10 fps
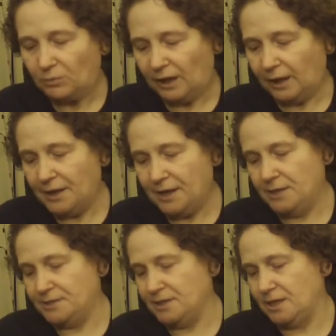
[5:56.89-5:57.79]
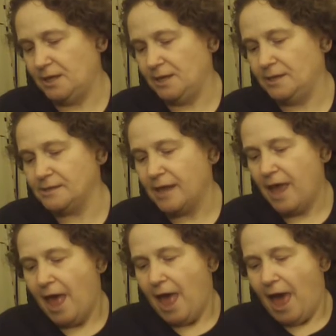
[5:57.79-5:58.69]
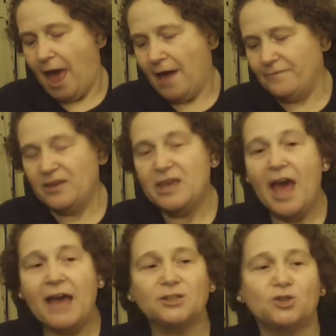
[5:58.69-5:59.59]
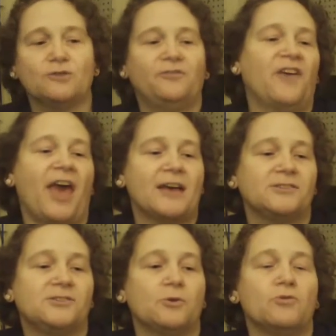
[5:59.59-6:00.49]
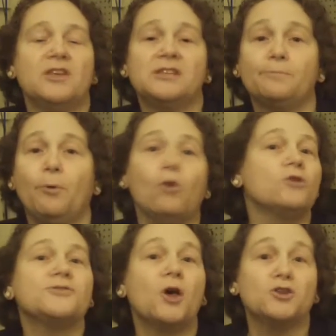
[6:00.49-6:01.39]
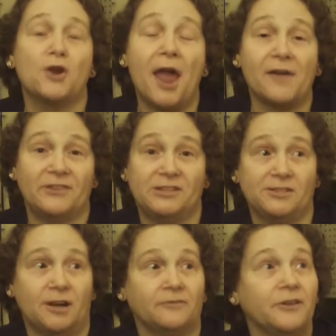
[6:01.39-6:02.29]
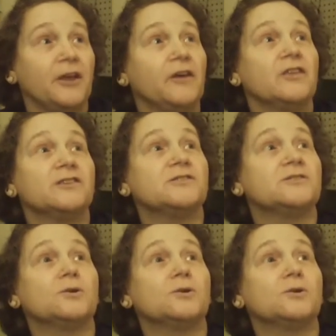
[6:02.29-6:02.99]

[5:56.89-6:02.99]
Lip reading: and it is heavy extra fast. So this pulls all your heavy stuff. This is